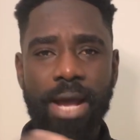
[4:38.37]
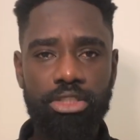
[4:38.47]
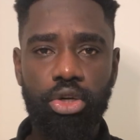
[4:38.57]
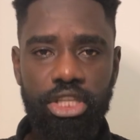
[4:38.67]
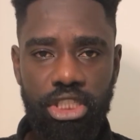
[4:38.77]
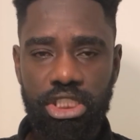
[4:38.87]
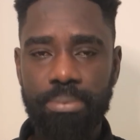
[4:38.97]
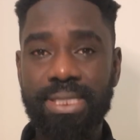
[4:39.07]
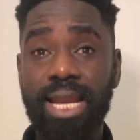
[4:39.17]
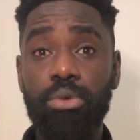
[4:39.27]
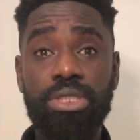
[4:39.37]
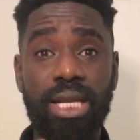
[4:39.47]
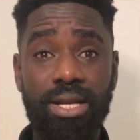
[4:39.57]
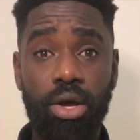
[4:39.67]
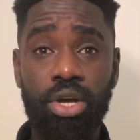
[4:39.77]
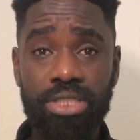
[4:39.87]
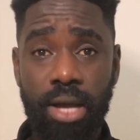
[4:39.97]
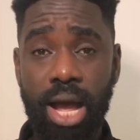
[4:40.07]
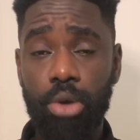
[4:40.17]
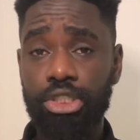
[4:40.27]
past relationships. Tiannah was telling us
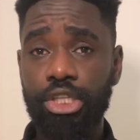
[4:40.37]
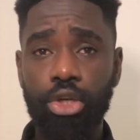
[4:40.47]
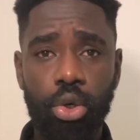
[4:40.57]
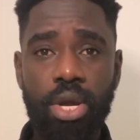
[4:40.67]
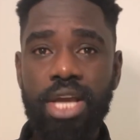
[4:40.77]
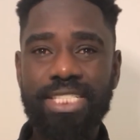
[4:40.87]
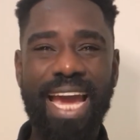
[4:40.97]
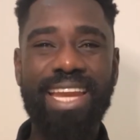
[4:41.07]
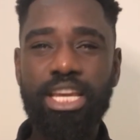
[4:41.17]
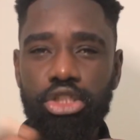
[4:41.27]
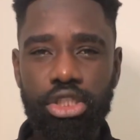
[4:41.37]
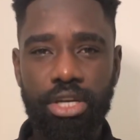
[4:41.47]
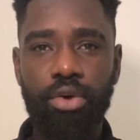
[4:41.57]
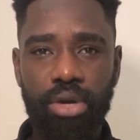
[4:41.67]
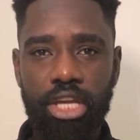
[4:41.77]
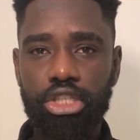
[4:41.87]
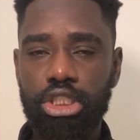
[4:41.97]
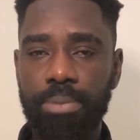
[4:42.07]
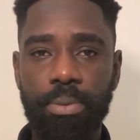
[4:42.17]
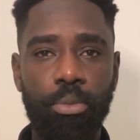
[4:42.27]
how she, you know, she had issues in her relationship,